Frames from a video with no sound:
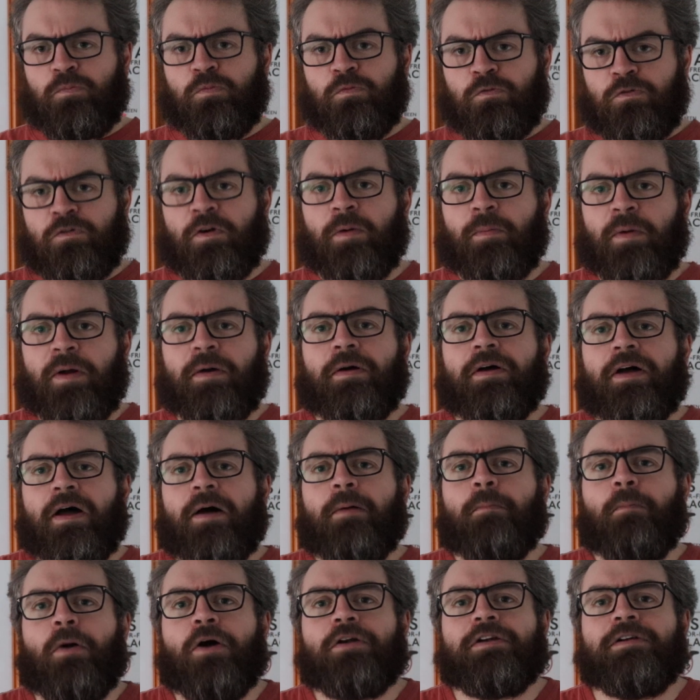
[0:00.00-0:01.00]
from
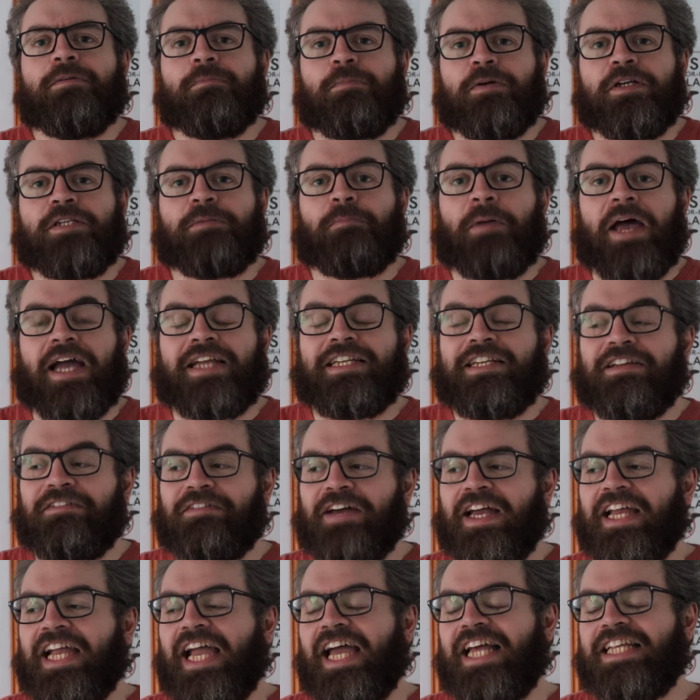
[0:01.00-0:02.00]
a modern perspective,
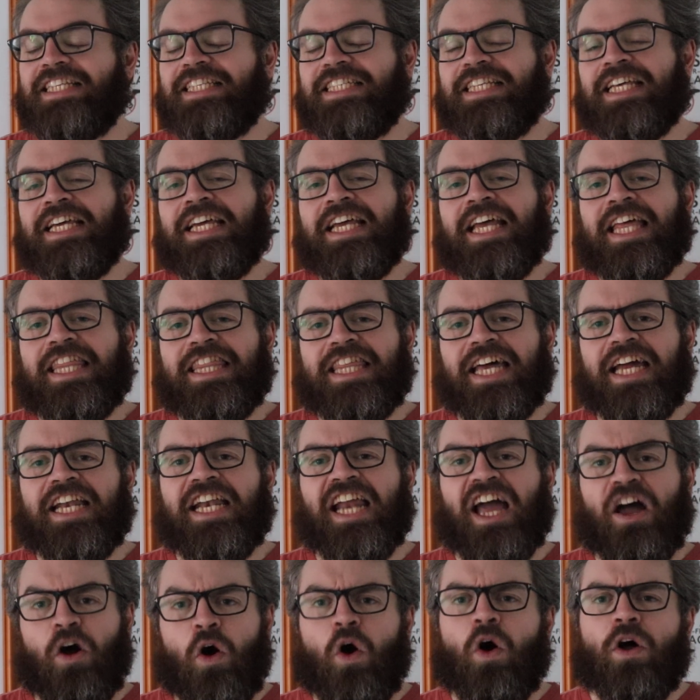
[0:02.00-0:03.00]
I guess,
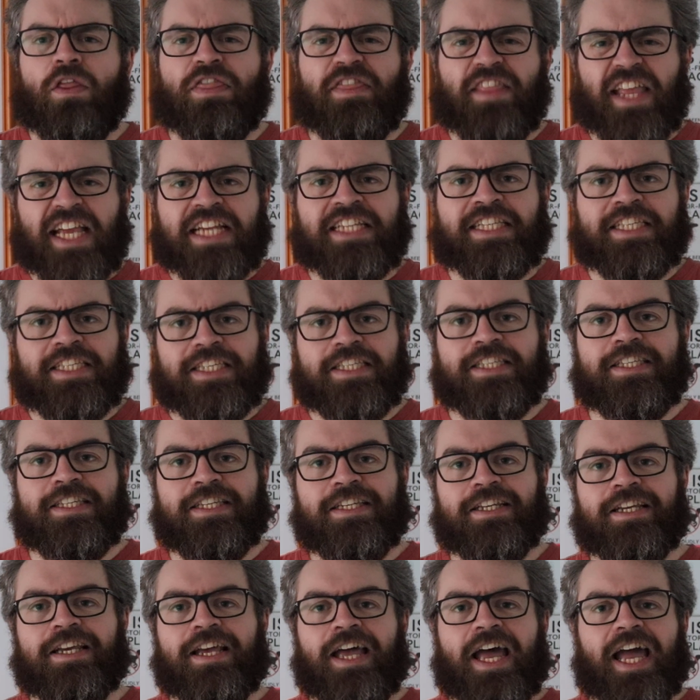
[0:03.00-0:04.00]
that on
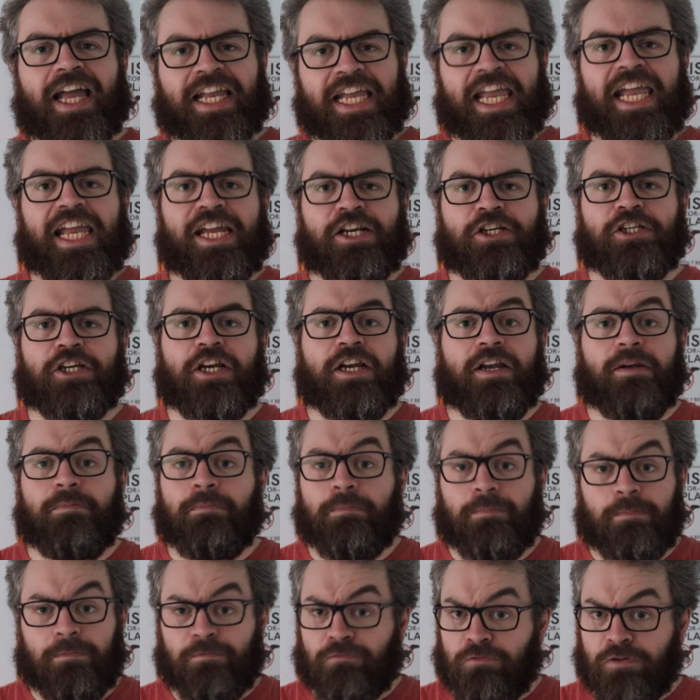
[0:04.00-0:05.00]
this occasion,
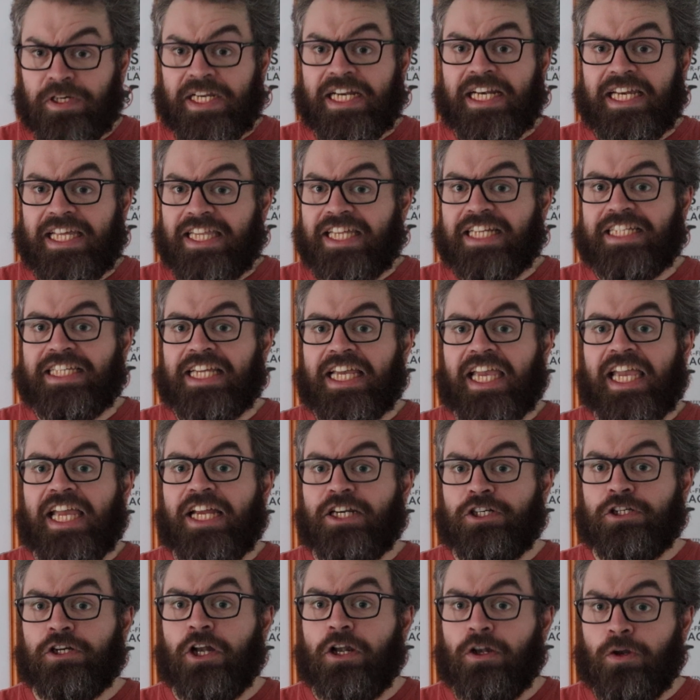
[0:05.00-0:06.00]
and really this
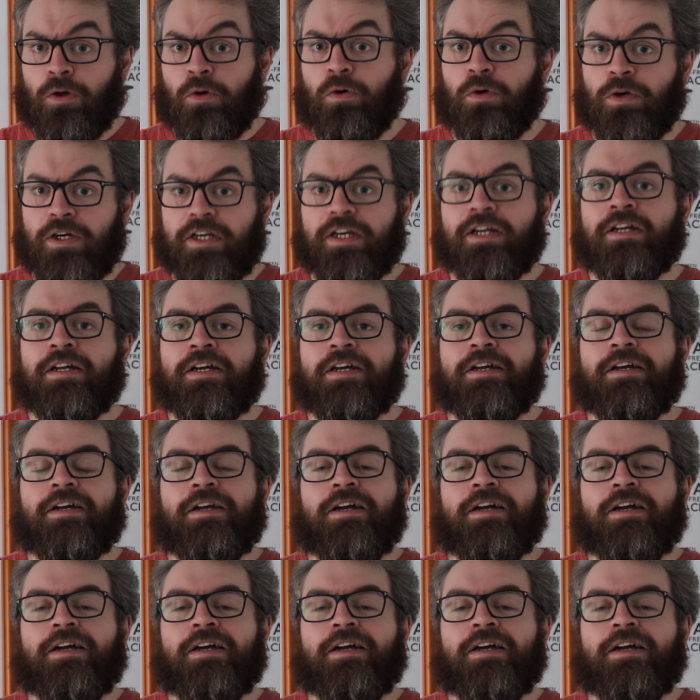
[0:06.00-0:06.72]
occasion alone,